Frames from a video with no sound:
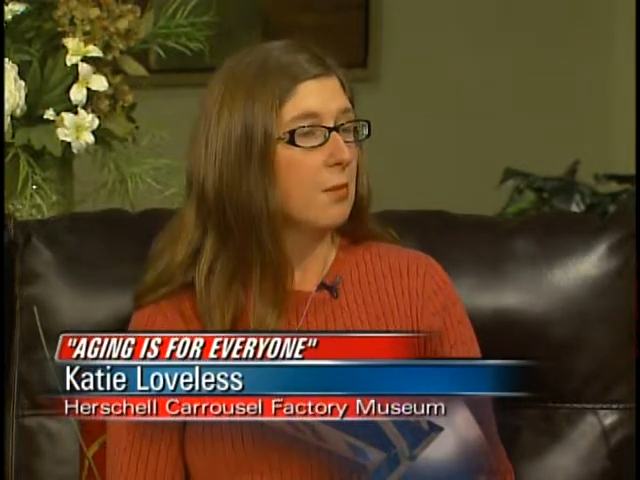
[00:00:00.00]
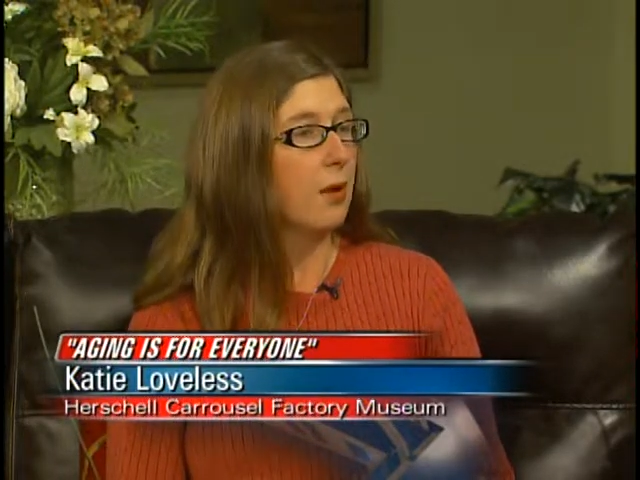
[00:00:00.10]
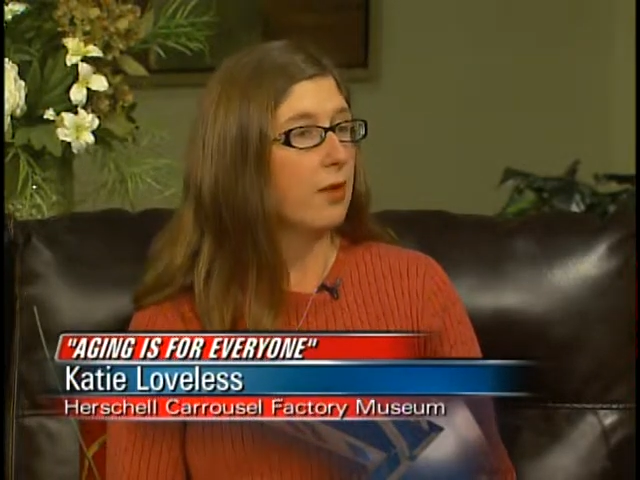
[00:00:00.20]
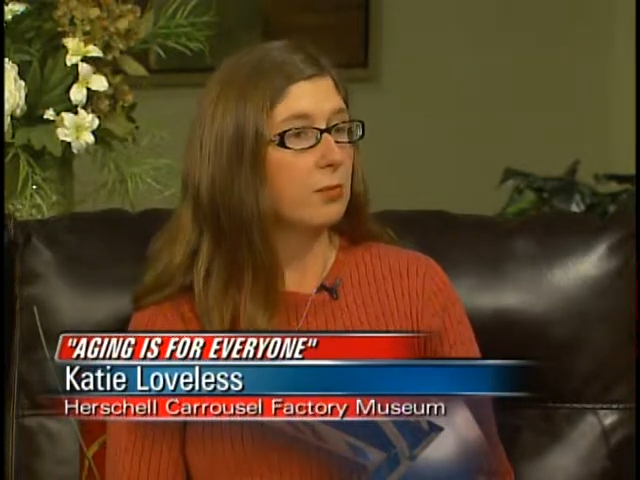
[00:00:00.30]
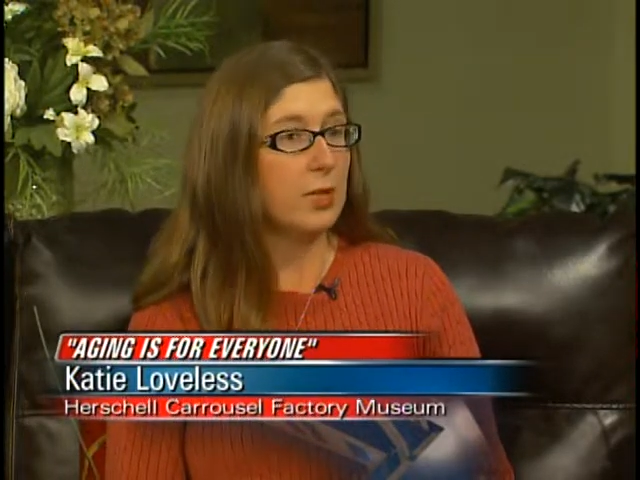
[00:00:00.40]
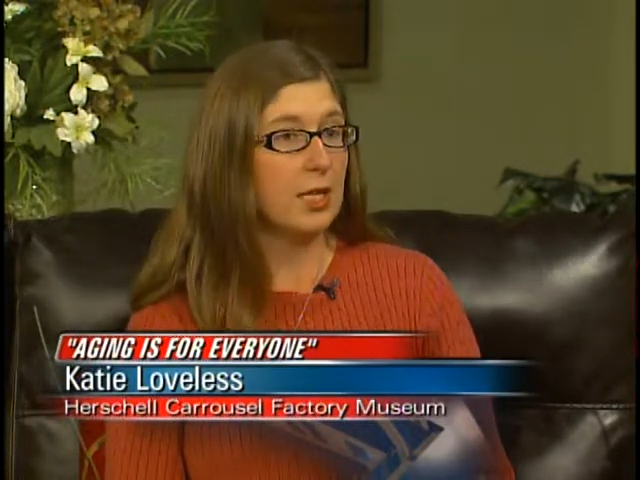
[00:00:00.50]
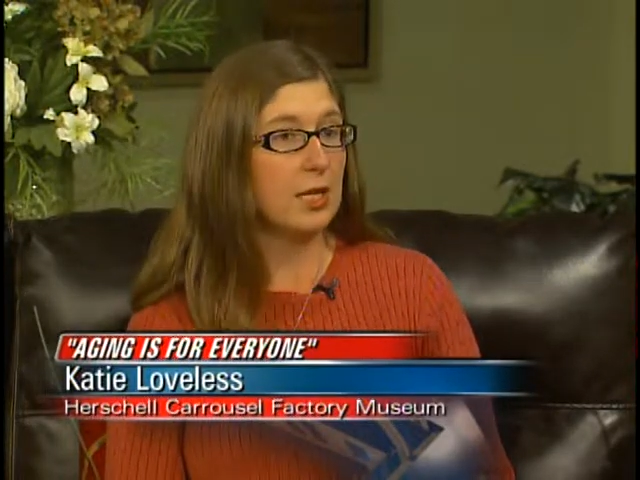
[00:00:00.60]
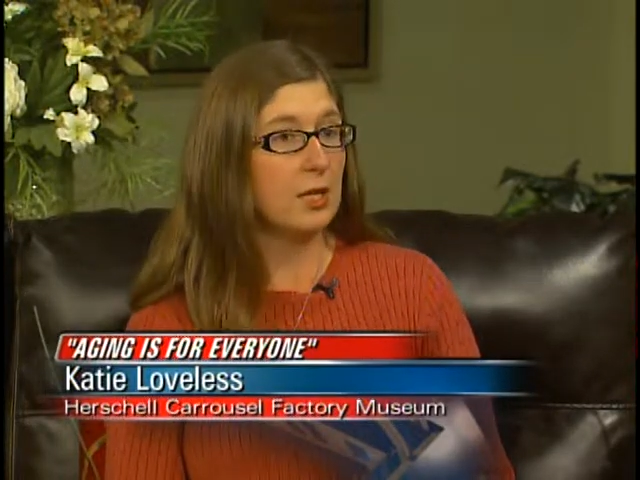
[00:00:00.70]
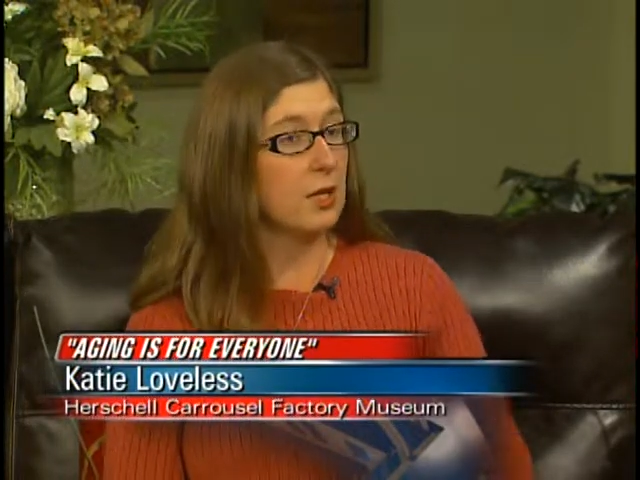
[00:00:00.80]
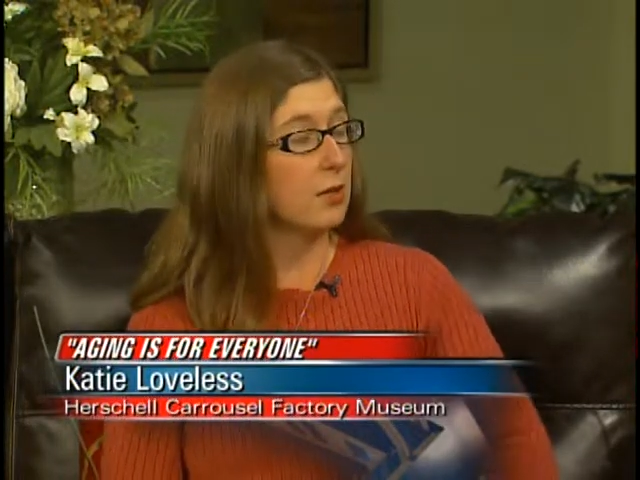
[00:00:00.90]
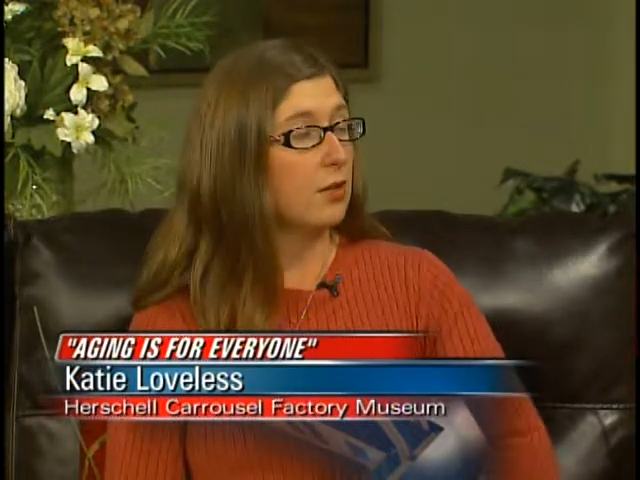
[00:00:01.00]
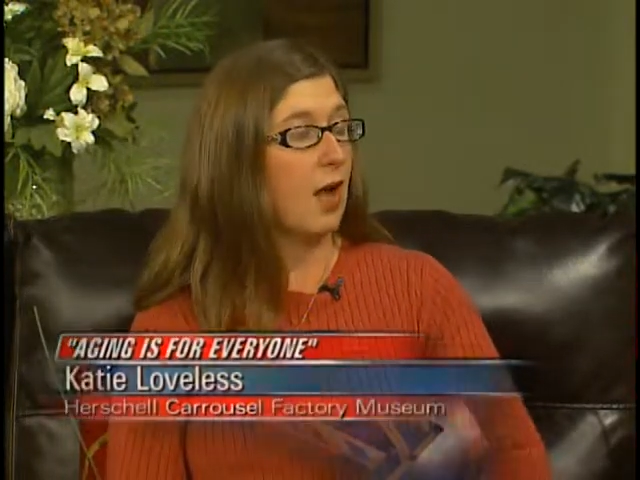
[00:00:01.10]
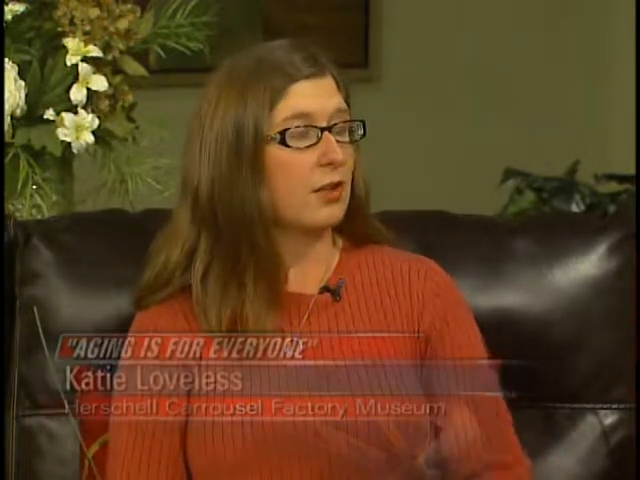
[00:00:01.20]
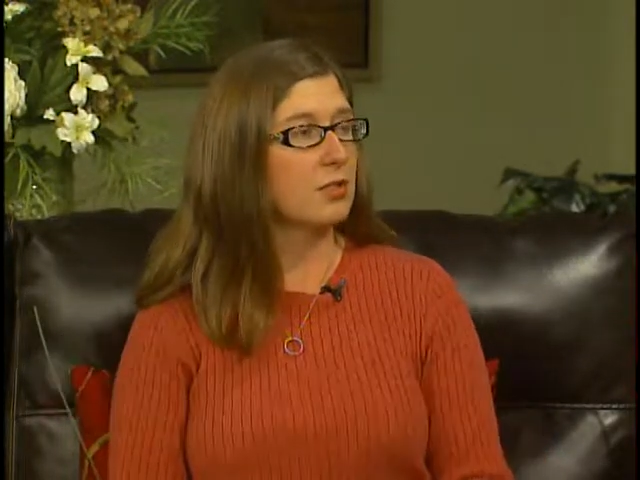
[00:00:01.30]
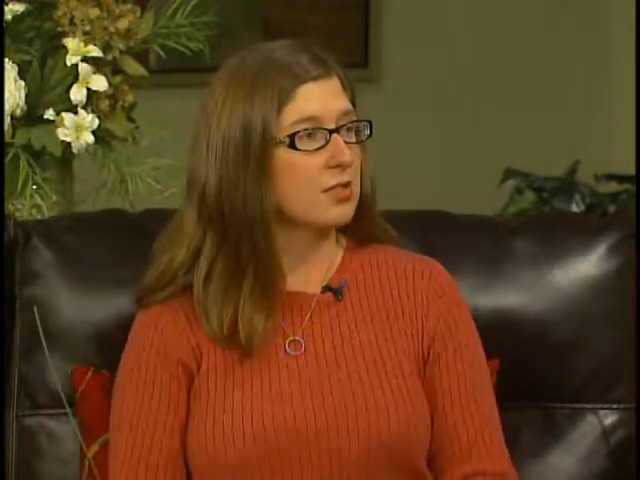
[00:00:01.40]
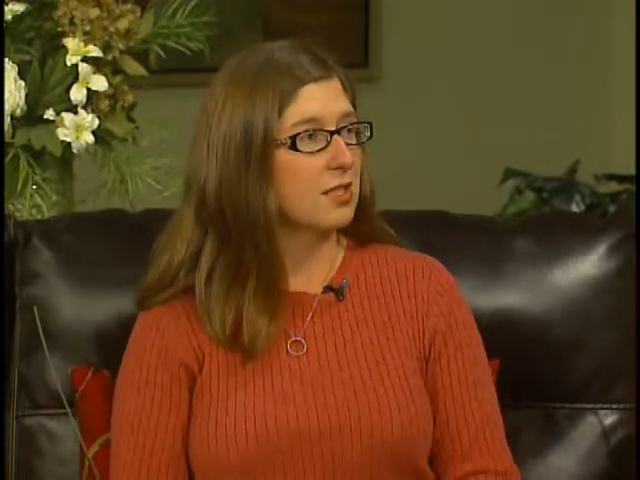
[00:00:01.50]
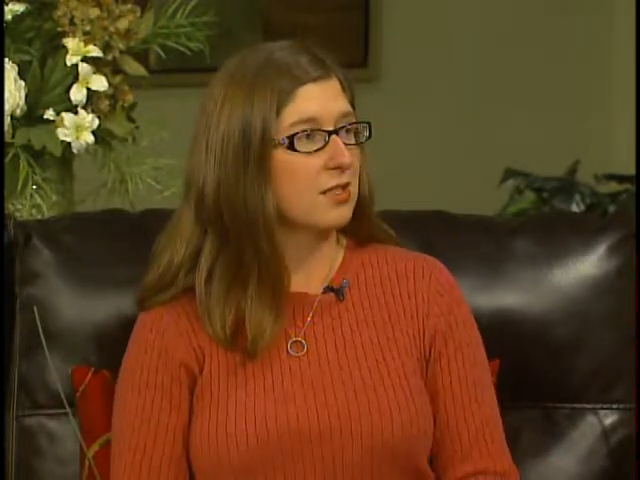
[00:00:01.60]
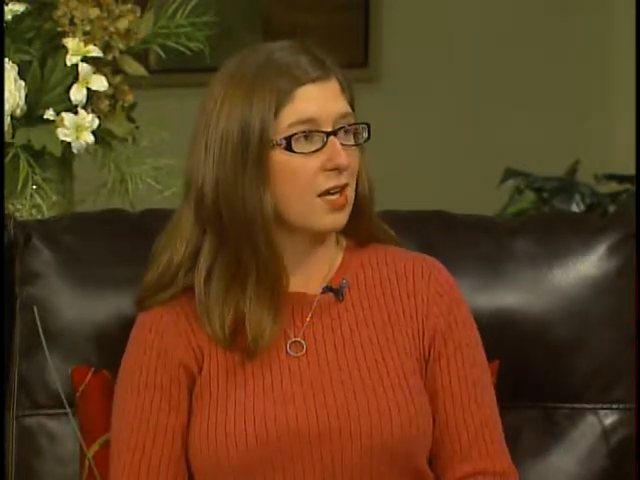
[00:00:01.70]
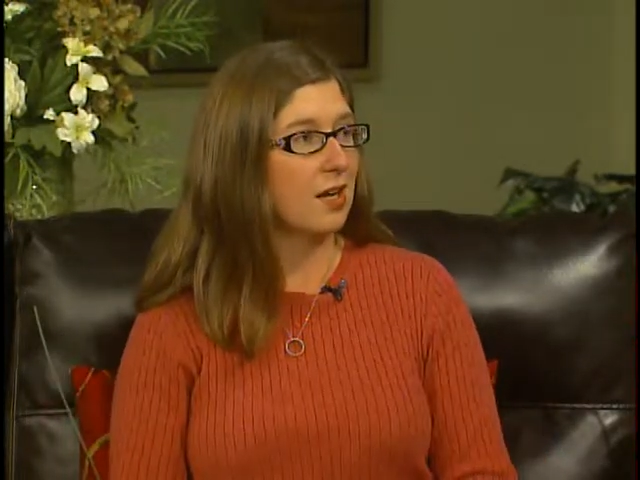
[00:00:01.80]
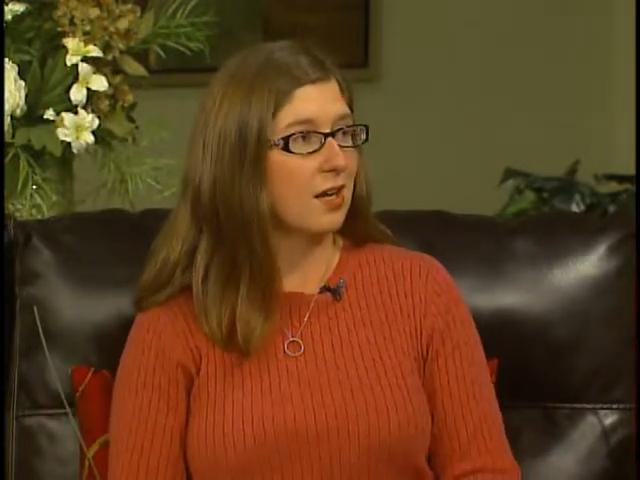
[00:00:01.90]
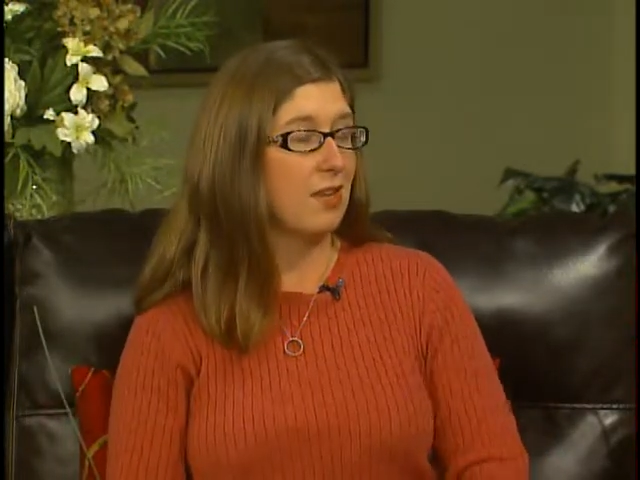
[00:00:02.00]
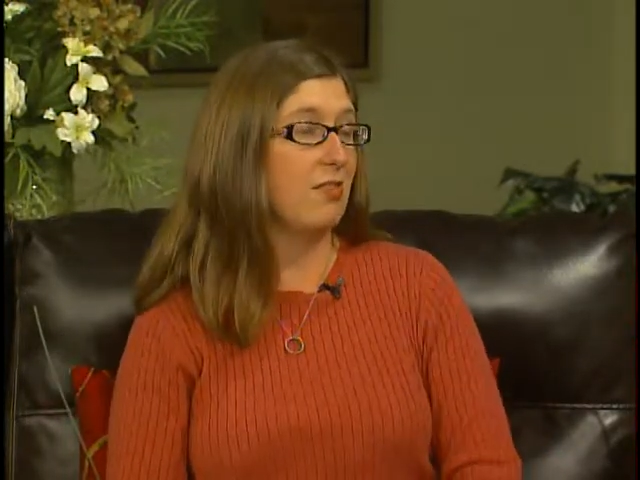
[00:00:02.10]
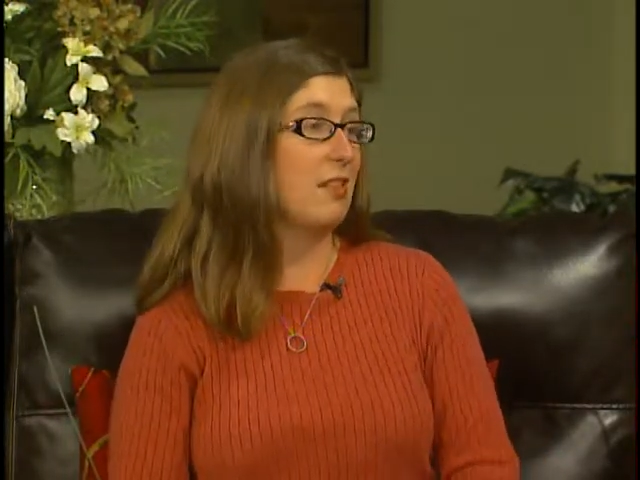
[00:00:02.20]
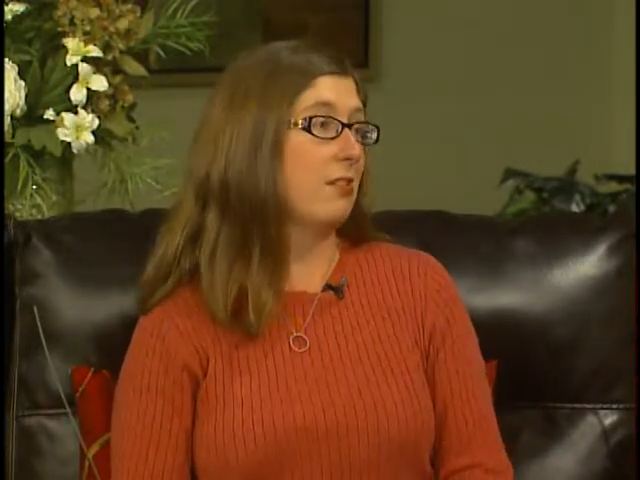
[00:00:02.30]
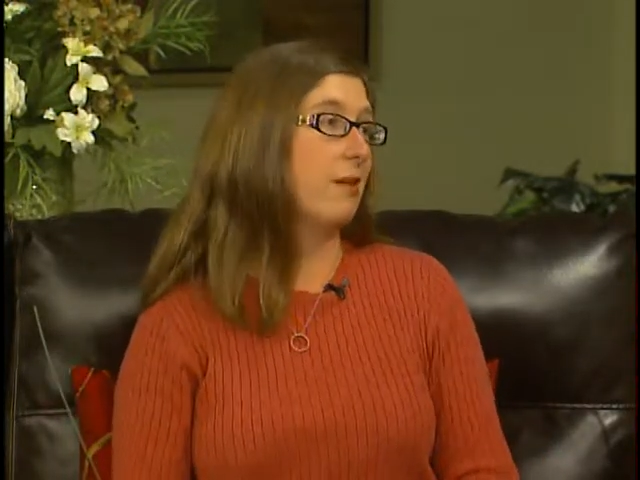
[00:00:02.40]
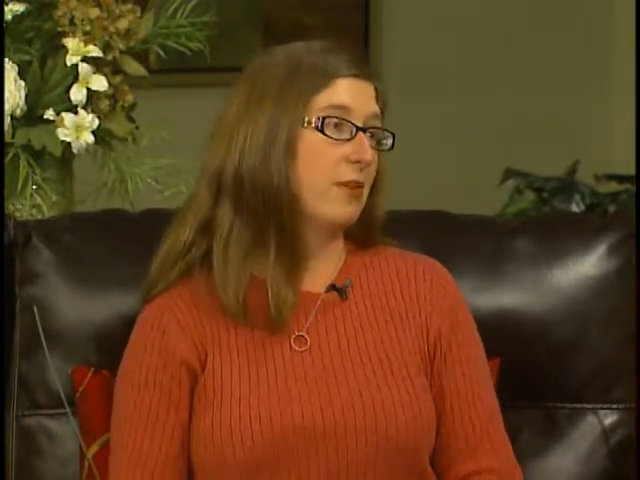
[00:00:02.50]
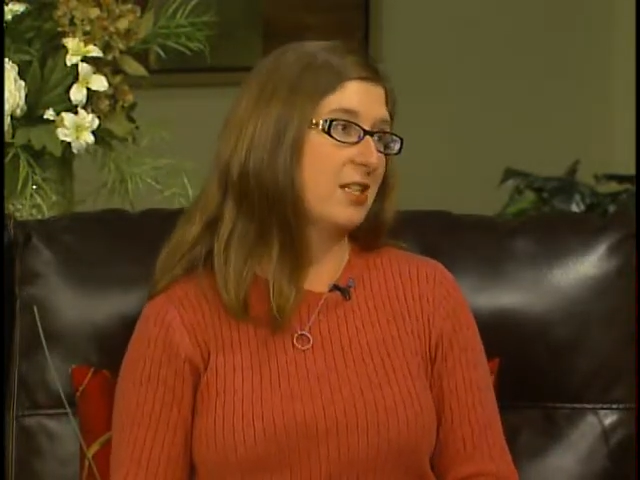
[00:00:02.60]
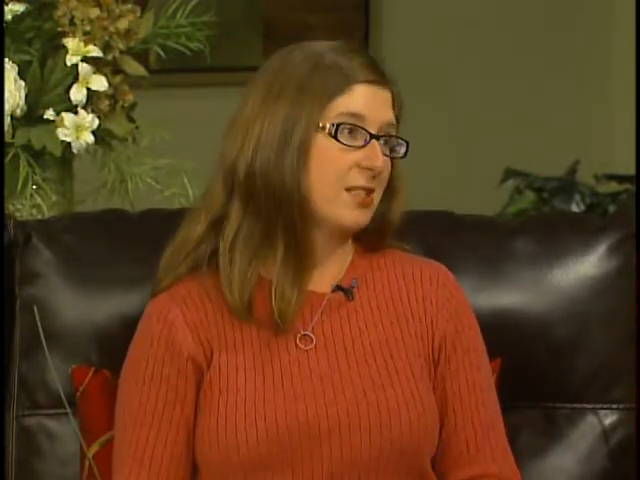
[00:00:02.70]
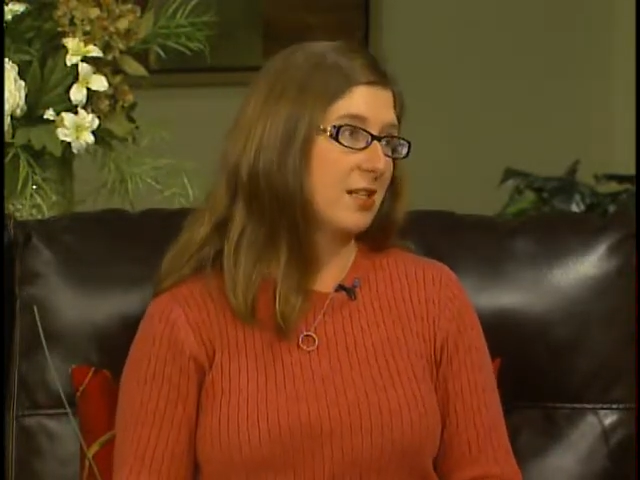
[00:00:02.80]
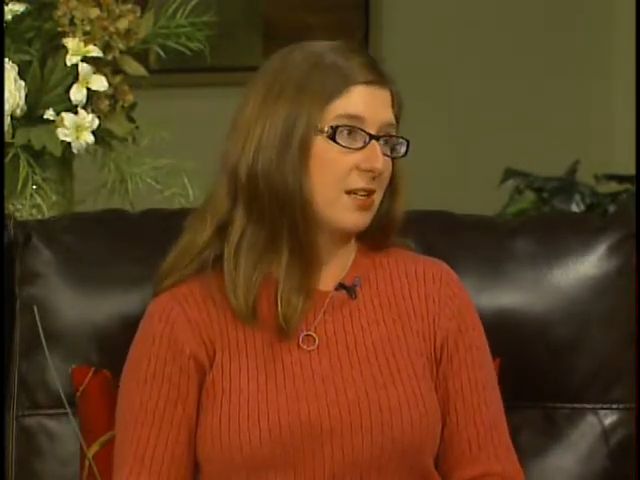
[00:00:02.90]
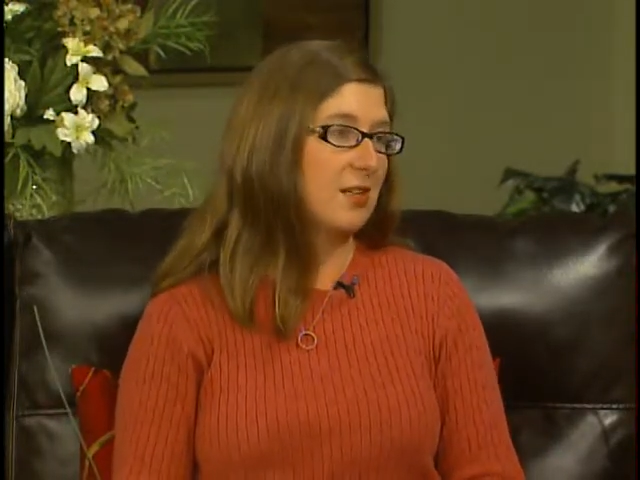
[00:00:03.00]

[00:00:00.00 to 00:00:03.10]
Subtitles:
because we get toddlers in there and they love it.